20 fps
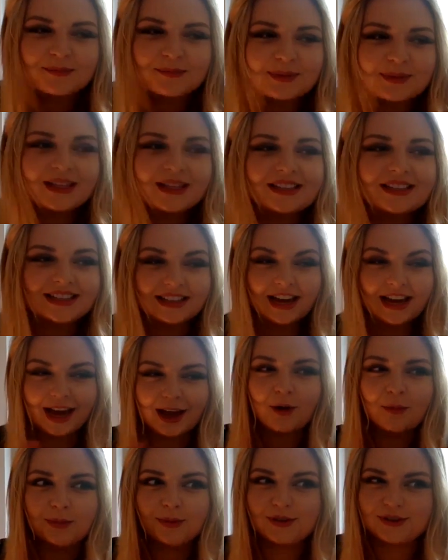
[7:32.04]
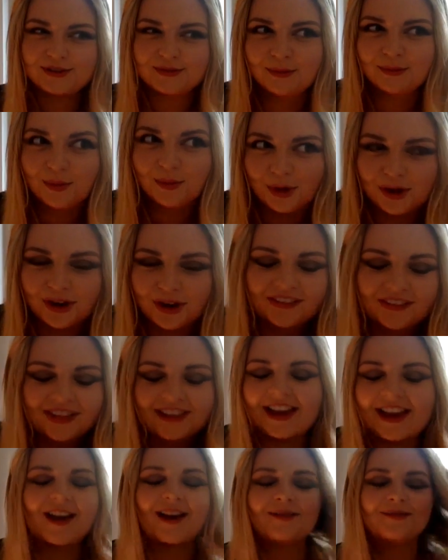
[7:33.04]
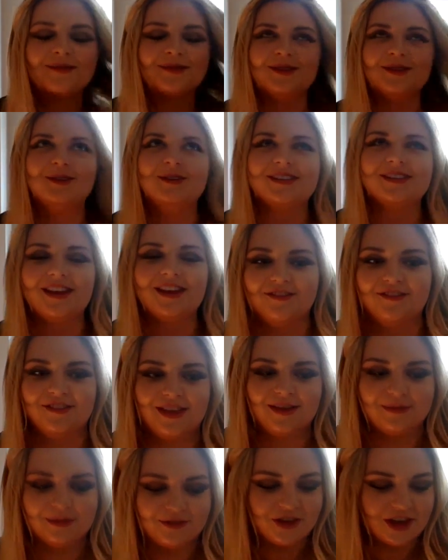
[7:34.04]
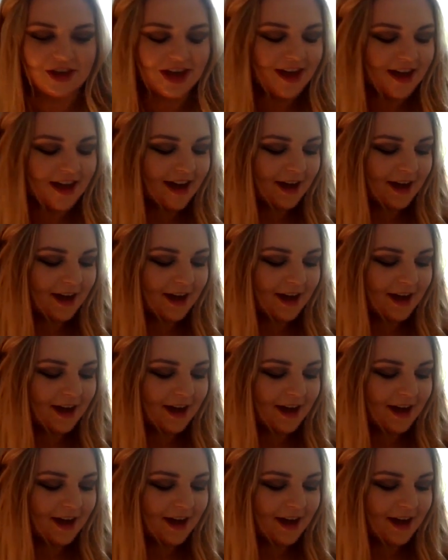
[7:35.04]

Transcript: please like I hope there's more of it. Yeah, I'm so excited for that movie.